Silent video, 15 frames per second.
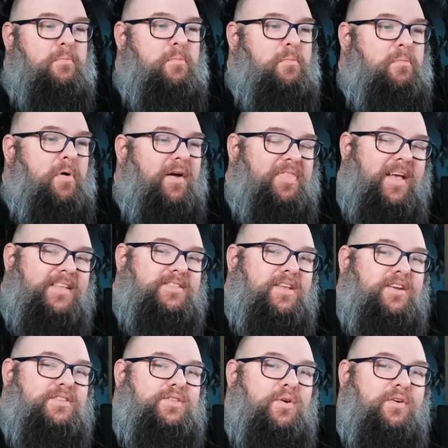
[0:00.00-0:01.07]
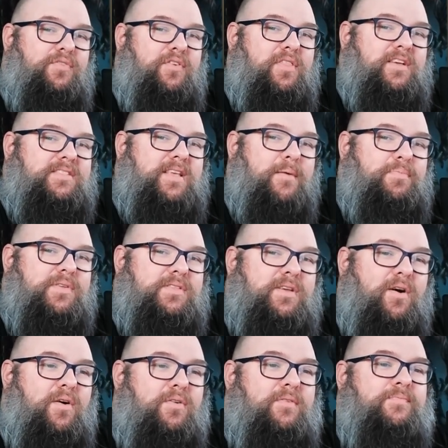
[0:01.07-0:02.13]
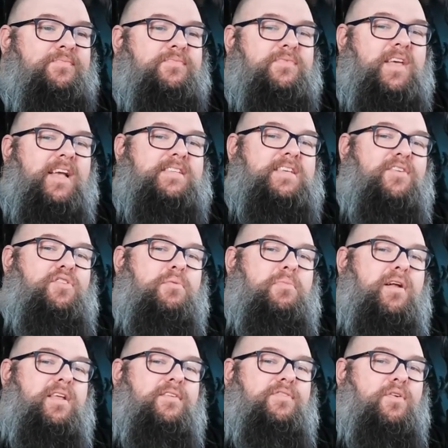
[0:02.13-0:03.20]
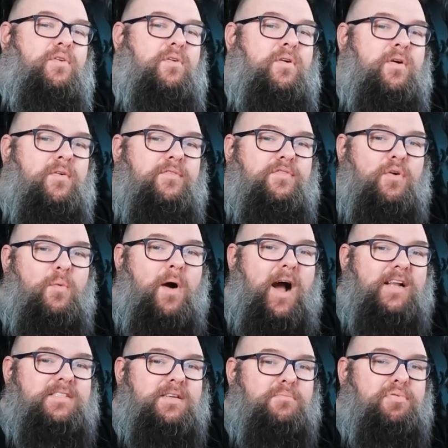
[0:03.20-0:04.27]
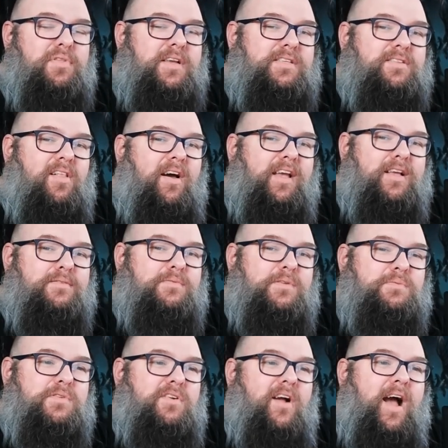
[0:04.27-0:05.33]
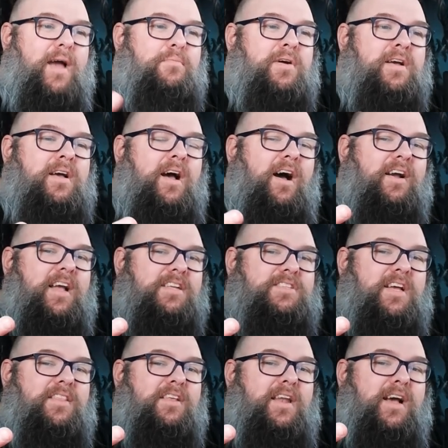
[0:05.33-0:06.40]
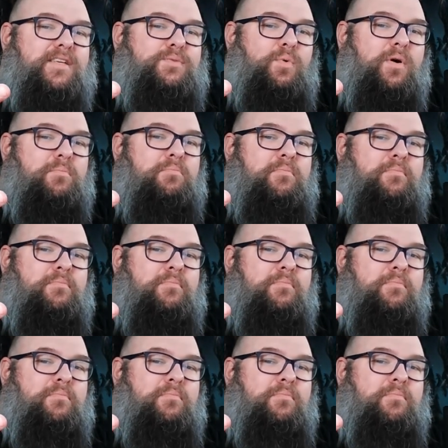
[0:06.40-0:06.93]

But that's going to do it for this episode. Thanks everybody for watching. Please like and subscribe. I'll catch you on the next one.